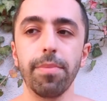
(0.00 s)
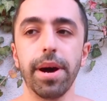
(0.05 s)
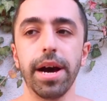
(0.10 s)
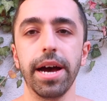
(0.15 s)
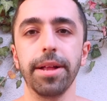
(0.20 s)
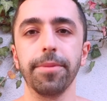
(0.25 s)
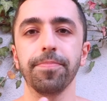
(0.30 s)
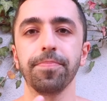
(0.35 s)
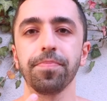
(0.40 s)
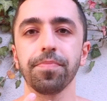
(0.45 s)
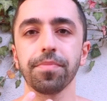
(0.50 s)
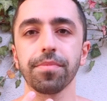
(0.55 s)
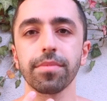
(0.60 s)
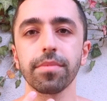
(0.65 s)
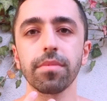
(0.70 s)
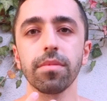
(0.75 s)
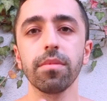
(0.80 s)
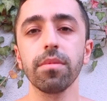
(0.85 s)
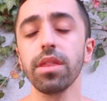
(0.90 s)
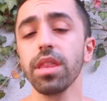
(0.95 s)
But
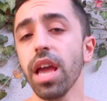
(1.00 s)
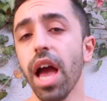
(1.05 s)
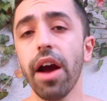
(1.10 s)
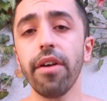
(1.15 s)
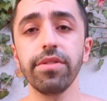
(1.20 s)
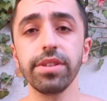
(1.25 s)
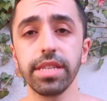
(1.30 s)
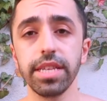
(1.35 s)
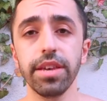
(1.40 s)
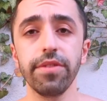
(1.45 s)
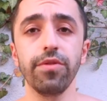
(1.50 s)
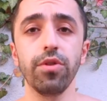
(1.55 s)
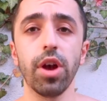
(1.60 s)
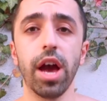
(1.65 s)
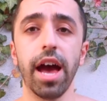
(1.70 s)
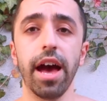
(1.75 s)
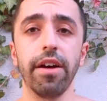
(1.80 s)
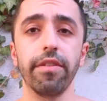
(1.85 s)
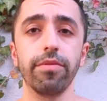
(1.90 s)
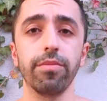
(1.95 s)
obviously, if you
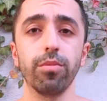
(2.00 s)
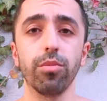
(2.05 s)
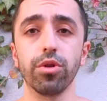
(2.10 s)
have